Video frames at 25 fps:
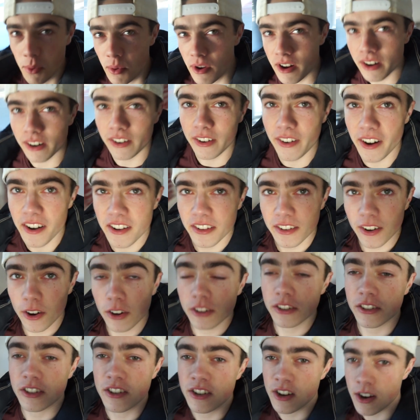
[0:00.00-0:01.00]
we are ready to go
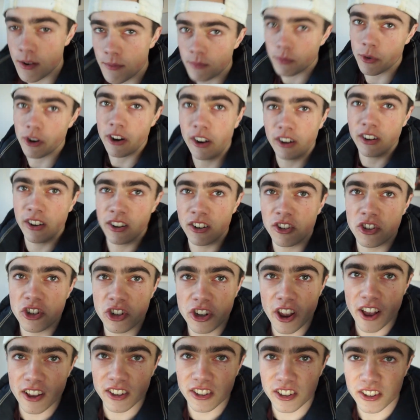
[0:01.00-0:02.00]
to the gym. We're getting
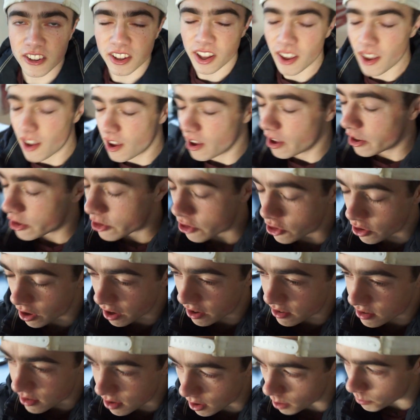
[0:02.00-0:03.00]
chest,
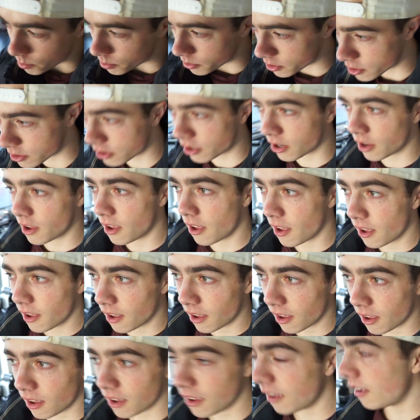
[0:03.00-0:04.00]
triceps,
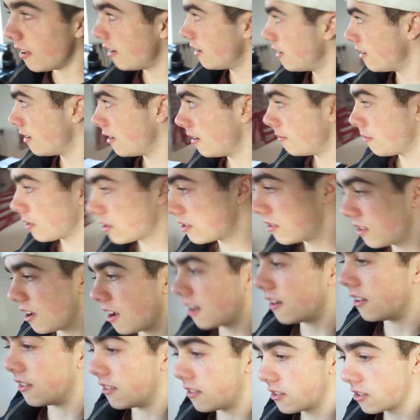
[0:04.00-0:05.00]
and uh, I'm
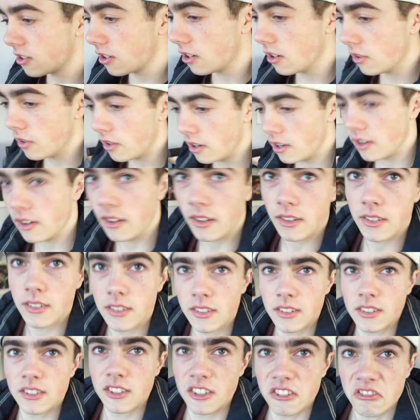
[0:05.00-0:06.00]
excited. So, uh,
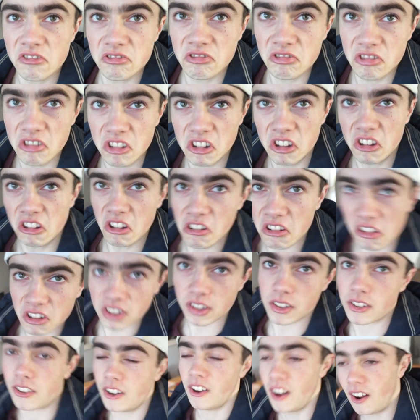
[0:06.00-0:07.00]

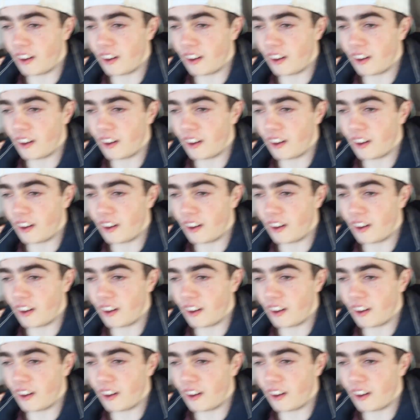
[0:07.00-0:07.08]
yeah,